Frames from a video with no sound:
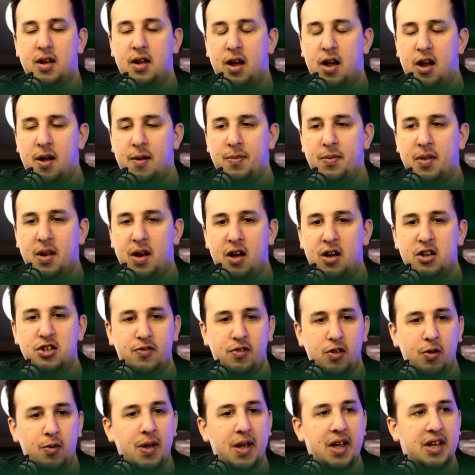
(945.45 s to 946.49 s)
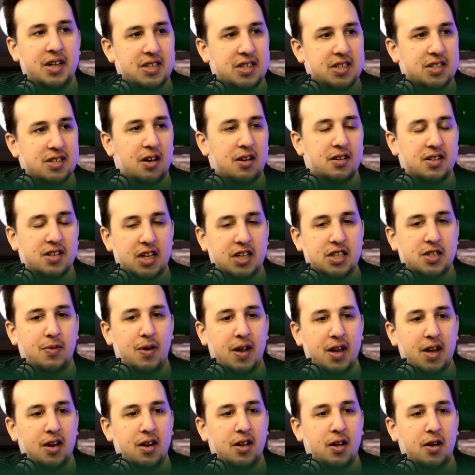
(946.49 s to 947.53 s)
um, last few weeks he's starting to get some
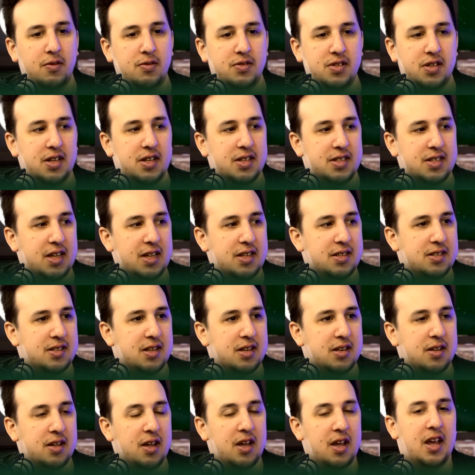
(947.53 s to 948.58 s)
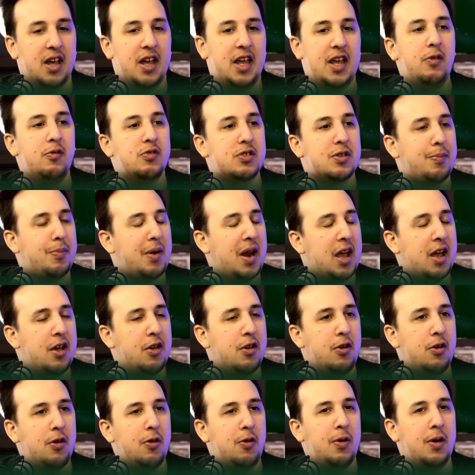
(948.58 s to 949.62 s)
regular goals and assists, and he was a player
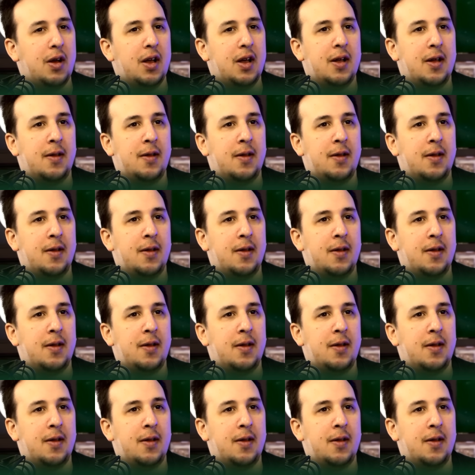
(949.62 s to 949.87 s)
who